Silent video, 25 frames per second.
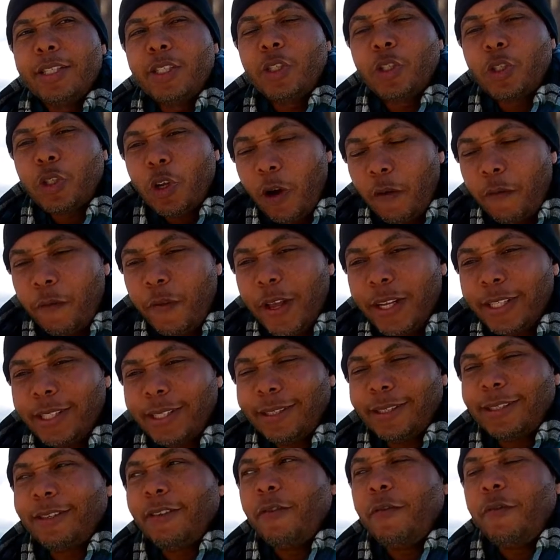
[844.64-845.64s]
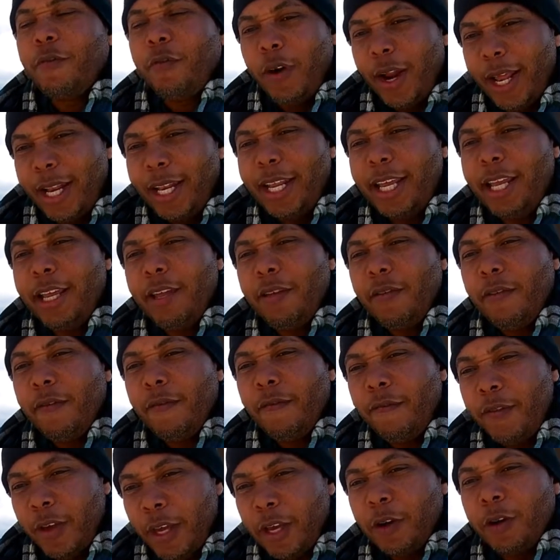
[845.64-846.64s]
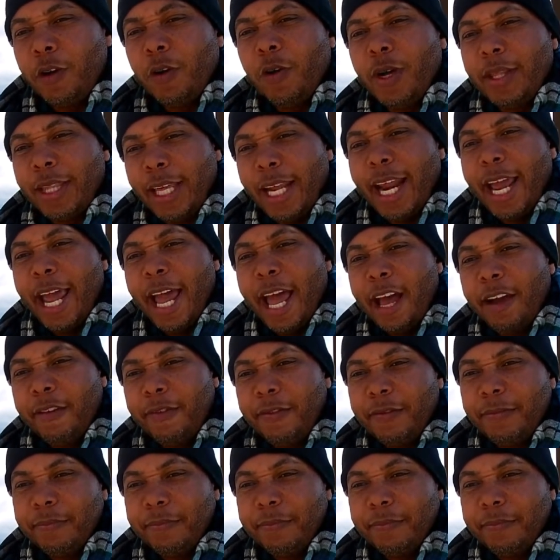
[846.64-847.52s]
surface friendly vehicle that I have.